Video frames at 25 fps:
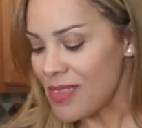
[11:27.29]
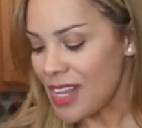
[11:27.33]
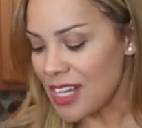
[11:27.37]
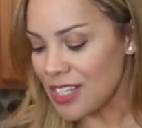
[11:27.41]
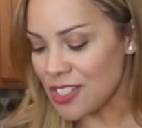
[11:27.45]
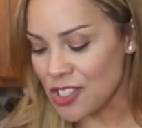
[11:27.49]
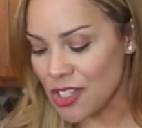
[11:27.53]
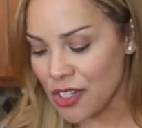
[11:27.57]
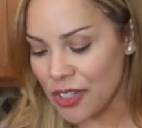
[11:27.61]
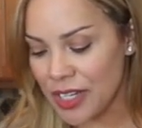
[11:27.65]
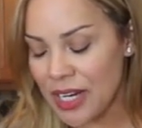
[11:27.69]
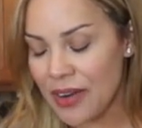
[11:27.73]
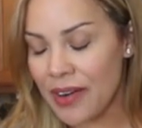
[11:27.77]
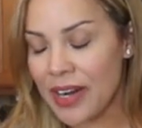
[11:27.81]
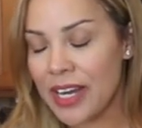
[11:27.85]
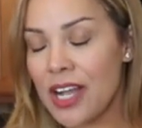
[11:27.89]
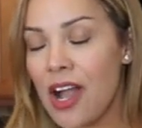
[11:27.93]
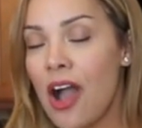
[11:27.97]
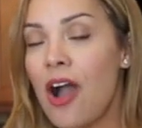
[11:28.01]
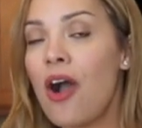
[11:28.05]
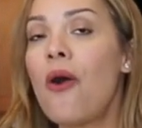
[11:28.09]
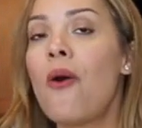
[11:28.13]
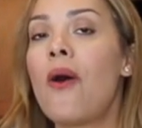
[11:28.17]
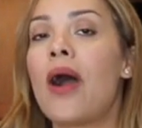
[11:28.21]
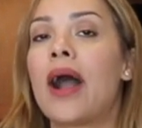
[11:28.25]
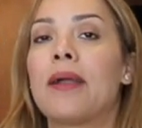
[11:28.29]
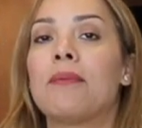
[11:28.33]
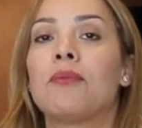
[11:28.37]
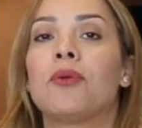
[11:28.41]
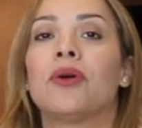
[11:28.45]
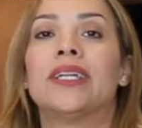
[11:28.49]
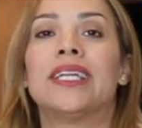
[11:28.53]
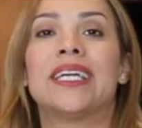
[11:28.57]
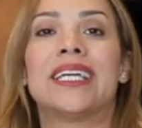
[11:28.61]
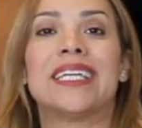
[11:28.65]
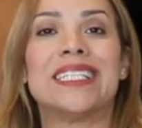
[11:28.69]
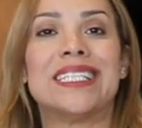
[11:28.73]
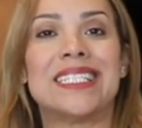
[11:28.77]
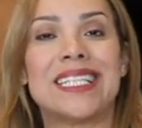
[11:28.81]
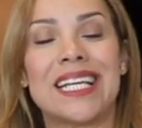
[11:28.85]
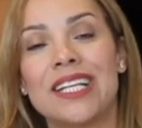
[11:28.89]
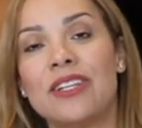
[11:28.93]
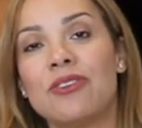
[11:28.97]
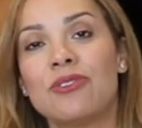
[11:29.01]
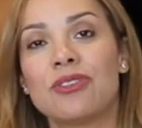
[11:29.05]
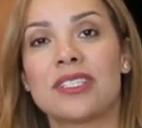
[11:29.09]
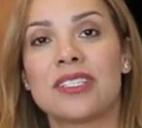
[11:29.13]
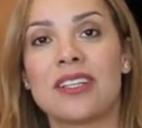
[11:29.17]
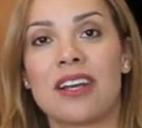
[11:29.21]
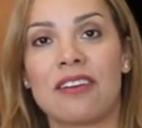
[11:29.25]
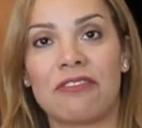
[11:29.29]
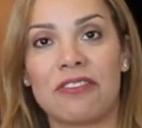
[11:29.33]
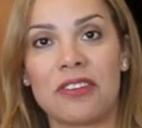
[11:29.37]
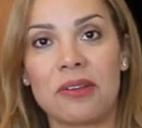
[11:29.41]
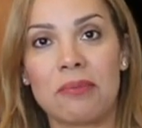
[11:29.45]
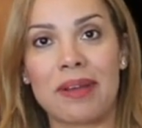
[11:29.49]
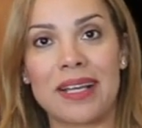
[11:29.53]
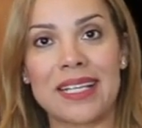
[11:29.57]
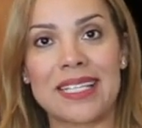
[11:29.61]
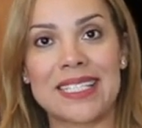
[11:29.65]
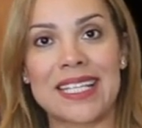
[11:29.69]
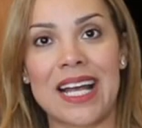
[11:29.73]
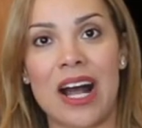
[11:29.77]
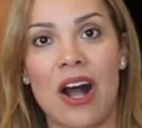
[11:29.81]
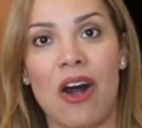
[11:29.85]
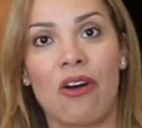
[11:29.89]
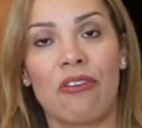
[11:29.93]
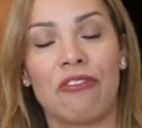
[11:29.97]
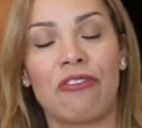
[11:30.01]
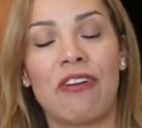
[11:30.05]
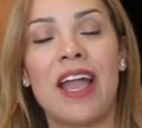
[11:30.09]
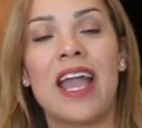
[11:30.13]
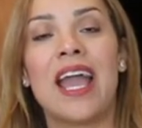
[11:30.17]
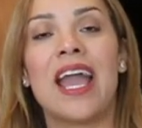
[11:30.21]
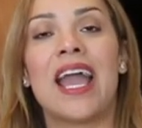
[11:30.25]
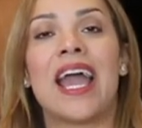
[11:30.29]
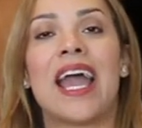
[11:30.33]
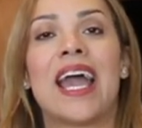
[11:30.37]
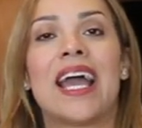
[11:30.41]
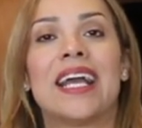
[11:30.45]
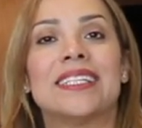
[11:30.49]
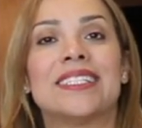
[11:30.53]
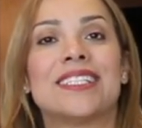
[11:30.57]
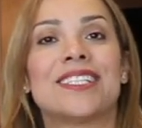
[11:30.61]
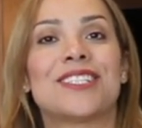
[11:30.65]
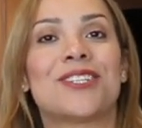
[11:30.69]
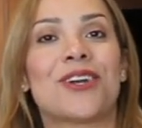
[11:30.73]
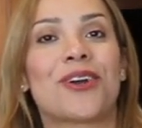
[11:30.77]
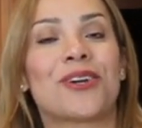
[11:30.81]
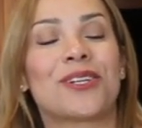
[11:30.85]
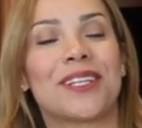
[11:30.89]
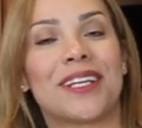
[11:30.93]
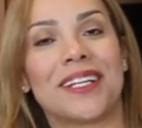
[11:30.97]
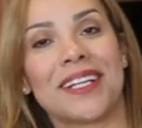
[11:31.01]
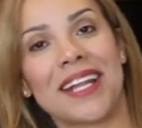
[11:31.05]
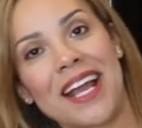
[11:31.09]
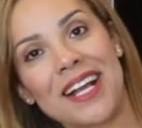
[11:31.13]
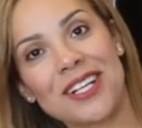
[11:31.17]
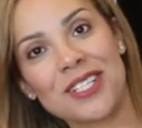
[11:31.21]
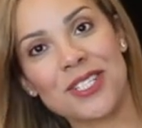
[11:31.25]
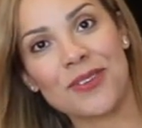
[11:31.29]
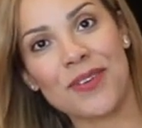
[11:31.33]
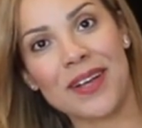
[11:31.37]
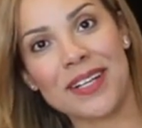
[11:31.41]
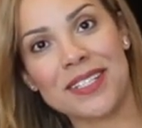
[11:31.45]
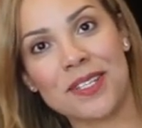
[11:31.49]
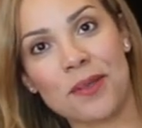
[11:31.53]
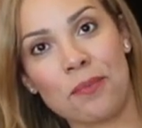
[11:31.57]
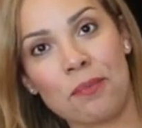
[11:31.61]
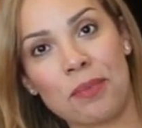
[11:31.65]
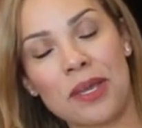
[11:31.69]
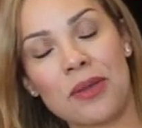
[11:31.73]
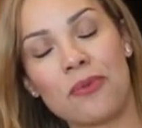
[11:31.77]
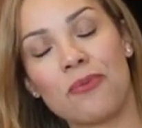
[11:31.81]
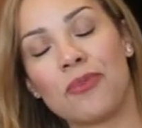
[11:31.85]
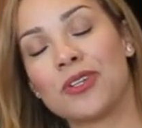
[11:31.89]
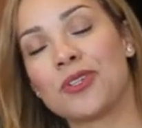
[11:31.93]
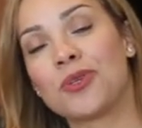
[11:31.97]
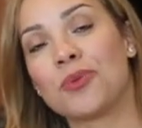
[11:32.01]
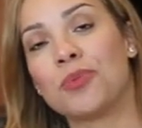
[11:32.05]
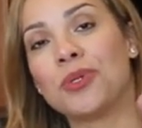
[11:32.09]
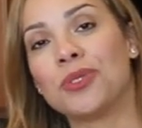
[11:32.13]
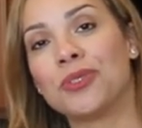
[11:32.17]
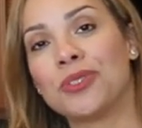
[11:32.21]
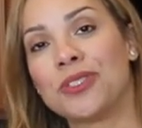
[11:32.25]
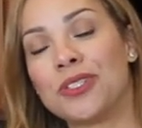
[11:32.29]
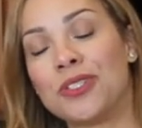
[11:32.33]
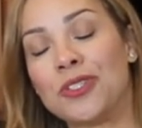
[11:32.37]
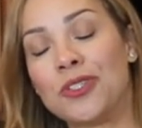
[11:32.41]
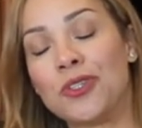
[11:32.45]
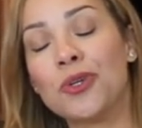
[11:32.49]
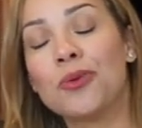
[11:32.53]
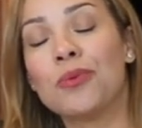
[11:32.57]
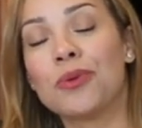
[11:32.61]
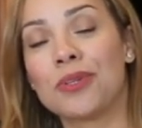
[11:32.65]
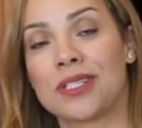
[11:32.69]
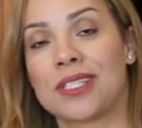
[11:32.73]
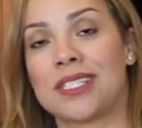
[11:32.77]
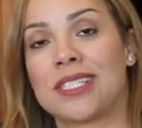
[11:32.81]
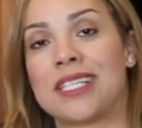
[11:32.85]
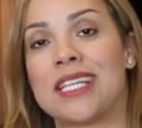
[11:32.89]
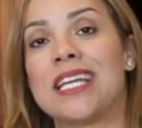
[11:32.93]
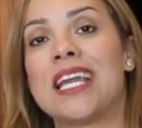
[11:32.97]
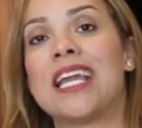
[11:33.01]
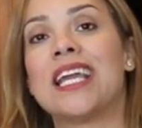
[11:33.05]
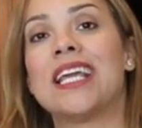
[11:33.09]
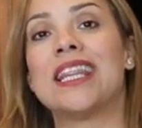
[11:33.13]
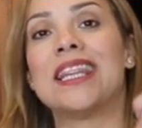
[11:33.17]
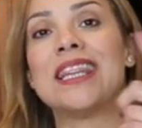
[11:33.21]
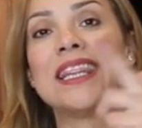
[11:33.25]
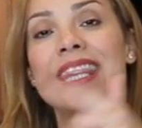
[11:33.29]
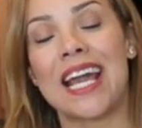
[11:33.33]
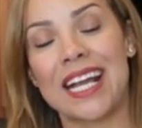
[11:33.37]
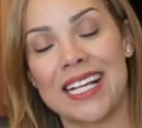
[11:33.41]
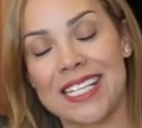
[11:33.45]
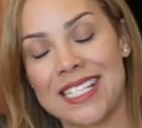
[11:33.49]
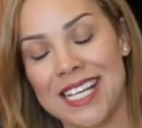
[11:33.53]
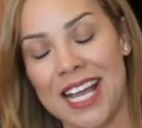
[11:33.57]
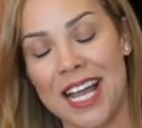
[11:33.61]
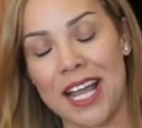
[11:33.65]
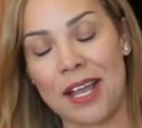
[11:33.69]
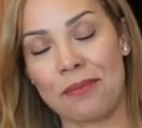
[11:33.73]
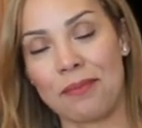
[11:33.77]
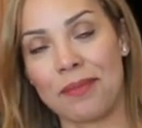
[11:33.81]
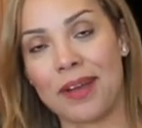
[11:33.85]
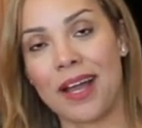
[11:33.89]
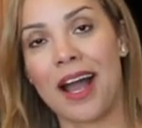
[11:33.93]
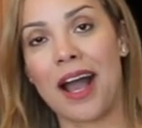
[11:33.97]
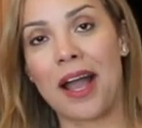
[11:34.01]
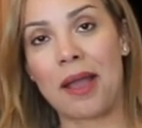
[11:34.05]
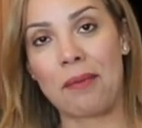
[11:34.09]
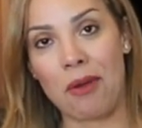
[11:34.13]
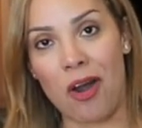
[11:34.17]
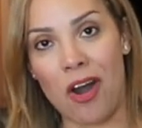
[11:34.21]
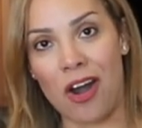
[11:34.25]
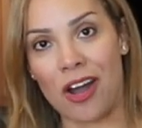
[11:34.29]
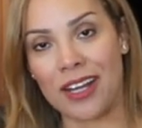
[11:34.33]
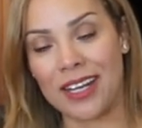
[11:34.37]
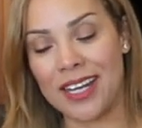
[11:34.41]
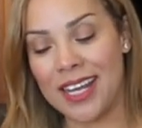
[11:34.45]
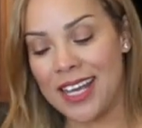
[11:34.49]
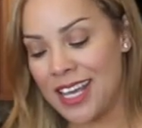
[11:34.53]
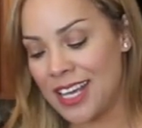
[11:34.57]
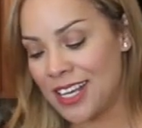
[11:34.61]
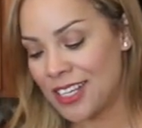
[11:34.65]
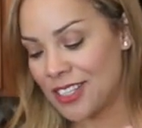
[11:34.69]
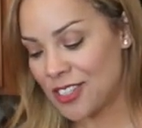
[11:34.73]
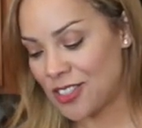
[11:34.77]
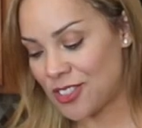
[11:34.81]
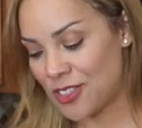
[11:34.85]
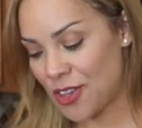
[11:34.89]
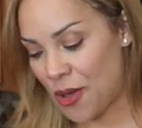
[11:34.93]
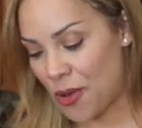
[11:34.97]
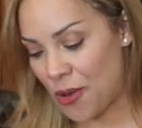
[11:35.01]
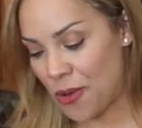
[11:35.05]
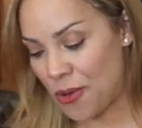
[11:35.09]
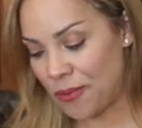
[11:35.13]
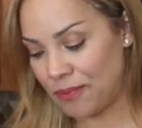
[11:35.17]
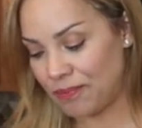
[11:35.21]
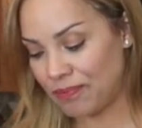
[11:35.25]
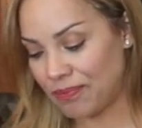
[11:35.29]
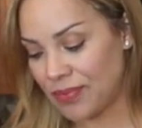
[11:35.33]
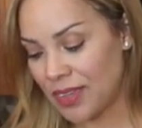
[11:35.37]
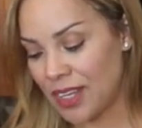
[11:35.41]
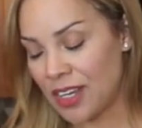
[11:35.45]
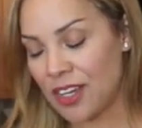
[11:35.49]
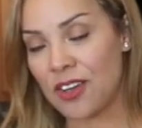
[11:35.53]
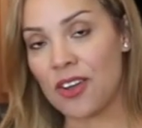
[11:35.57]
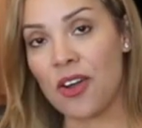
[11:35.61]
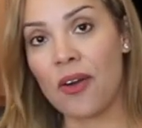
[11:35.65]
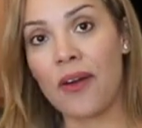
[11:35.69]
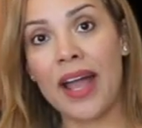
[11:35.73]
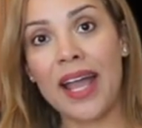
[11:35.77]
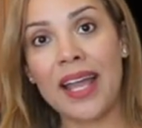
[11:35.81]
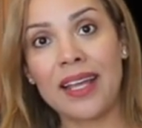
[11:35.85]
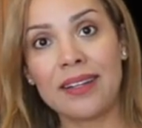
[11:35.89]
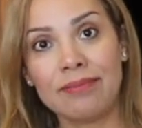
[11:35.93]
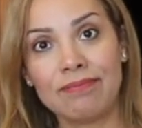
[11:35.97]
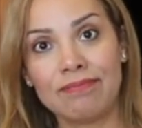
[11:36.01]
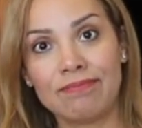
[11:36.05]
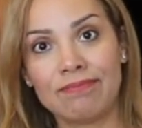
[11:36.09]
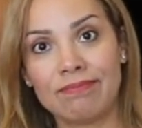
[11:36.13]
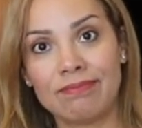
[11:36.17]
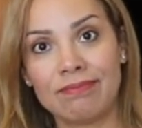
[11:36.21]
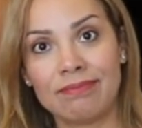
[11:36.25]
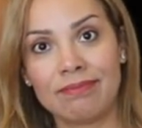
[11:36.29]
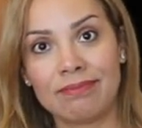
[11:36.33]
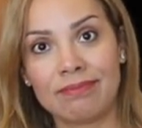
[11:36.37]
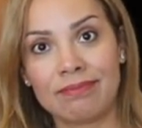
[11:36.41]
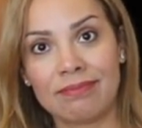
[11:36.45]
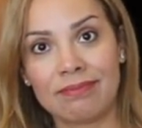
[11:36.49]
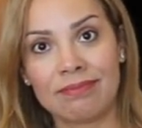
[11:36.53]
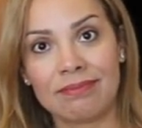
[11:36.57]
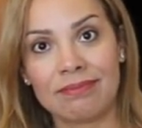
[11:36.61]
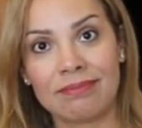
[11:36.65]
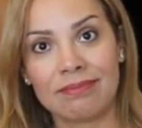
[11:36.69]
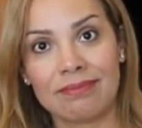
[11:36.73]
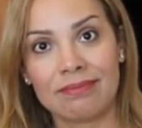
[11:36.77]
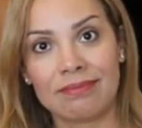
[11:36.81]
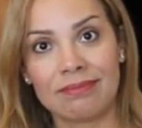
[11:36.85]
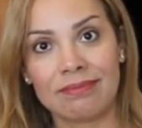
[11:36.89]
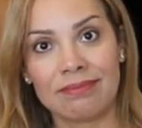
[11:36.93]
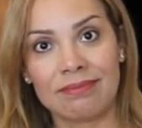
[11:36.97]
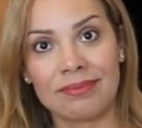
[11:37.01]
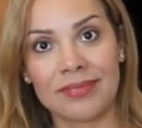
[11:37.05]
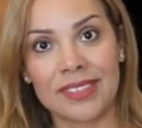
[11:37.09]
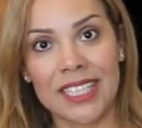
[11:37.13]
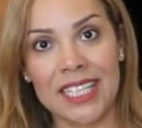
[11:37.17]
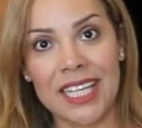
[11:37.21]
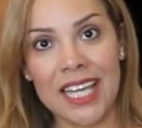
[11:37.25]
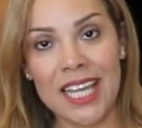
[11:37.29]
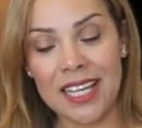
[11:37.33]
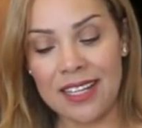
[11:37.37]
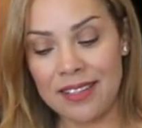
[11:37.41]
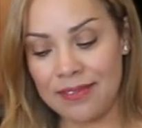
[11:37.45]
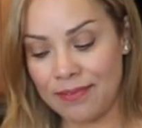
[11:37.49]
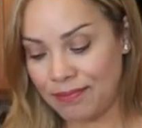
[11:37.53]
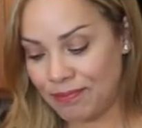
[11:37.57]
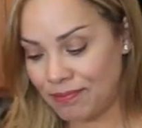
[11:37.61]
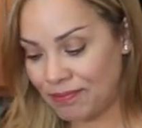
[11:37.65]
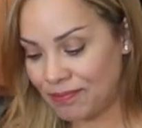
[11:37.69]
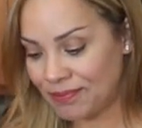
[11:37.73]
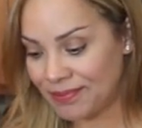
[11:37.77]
So here I go, I'm going to continue stuffing myself and start the next recipe, which you will see next time I'm on. So go ahead, dig in.